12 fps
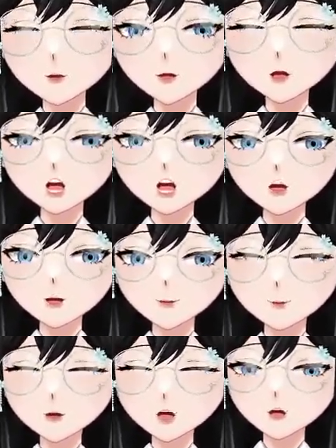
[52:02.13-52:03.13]
active
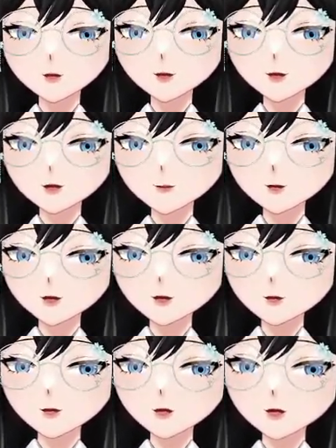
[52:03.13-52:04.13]
gene transcription?
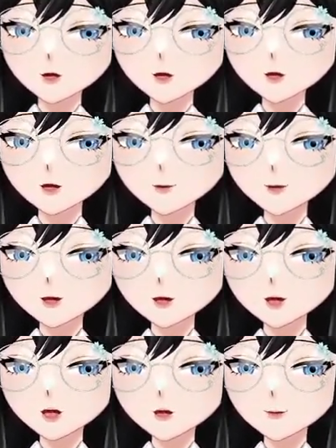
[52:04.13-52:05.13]

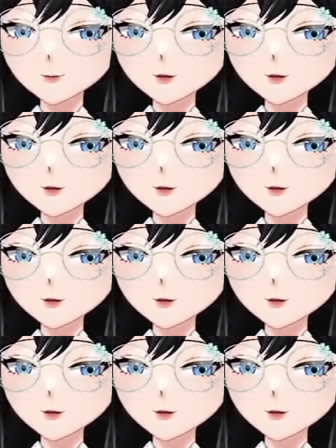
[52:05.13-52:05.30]
ChIP-seq would be